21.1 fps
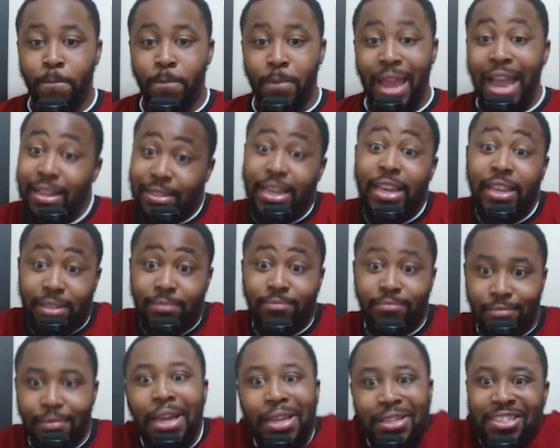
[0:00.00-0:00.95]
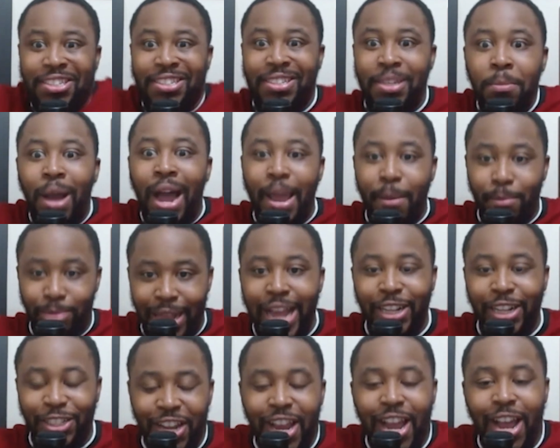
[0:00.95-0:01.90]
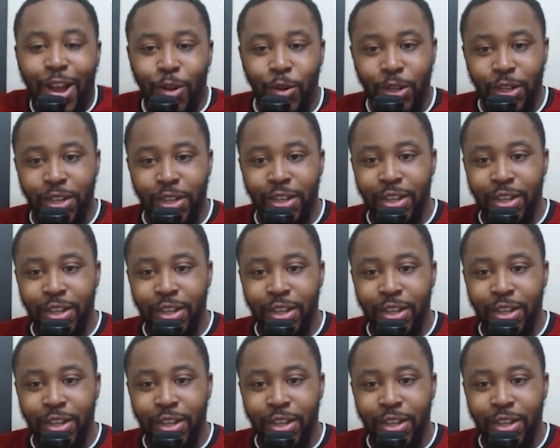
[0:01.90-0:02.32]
Has a semi-black child,